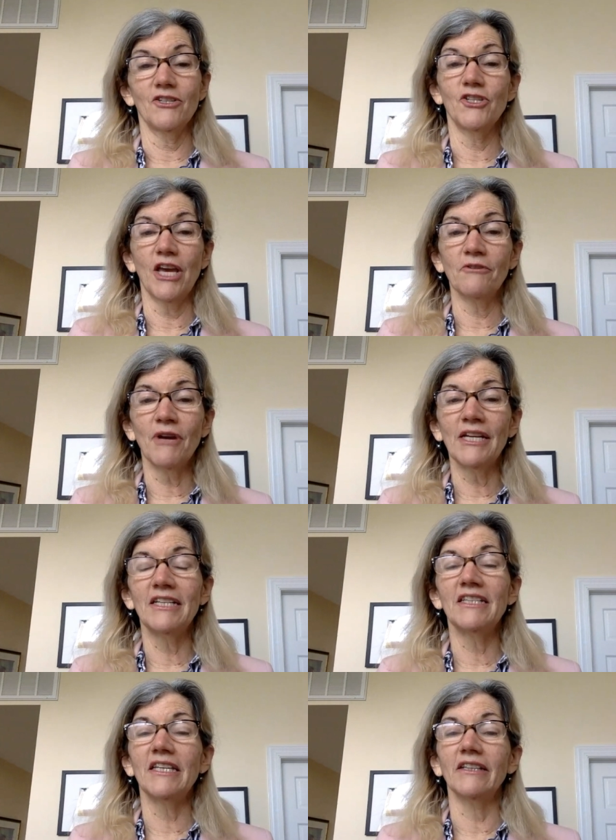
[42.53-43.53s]

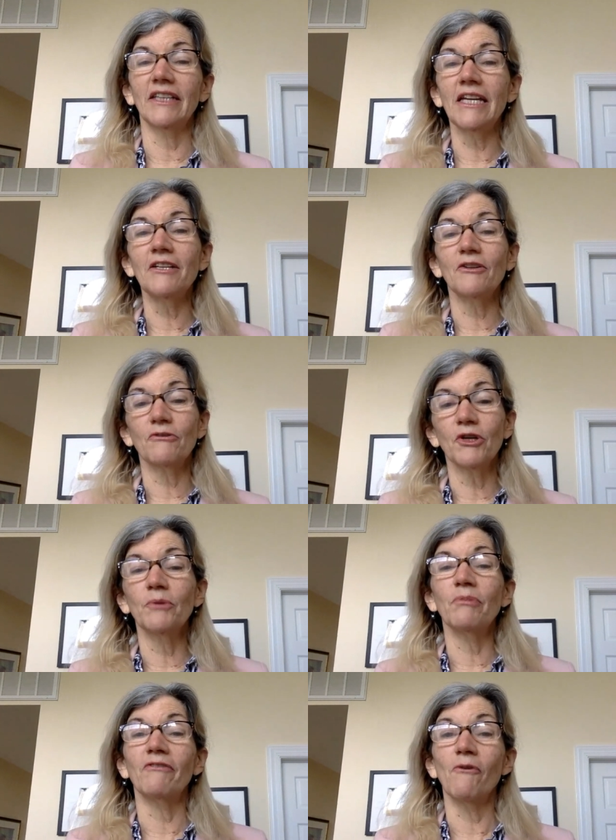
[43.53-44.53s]
generated the elite
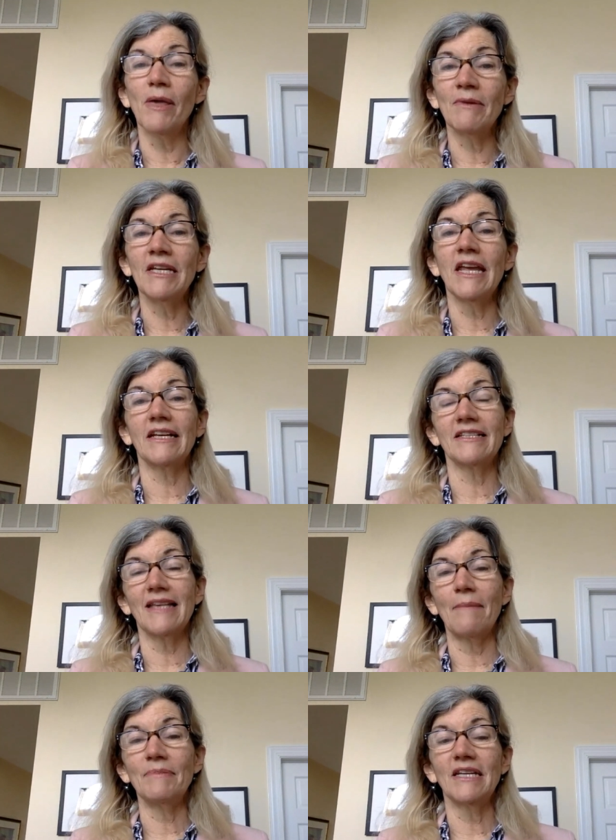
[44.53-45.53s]
group of Women
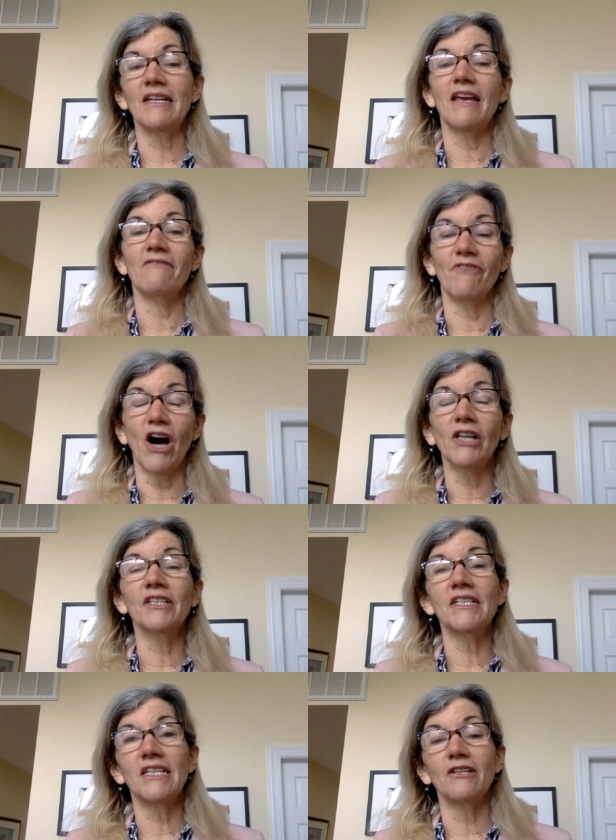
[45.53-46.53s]
Accepted and
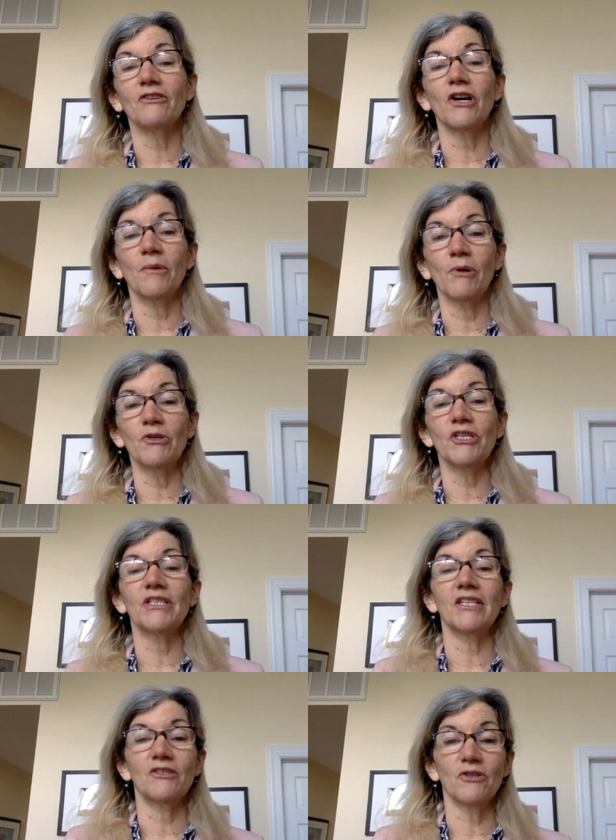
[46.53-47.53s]
Volunteer
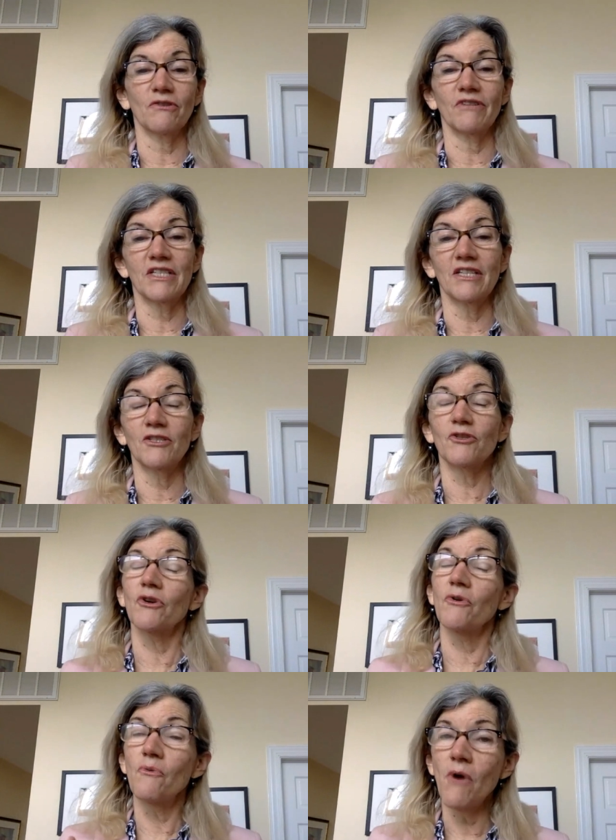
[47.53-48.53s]
Emergency Services,
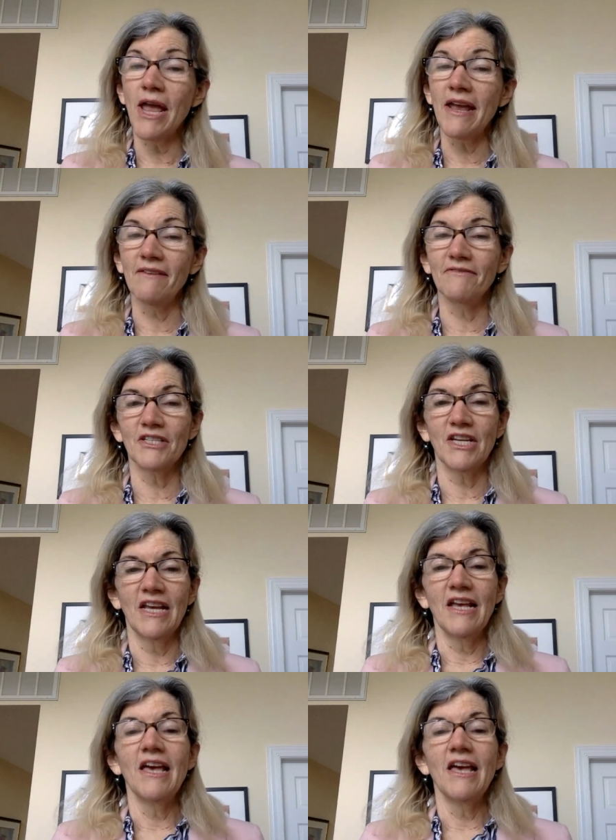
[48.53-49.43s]
WAVES,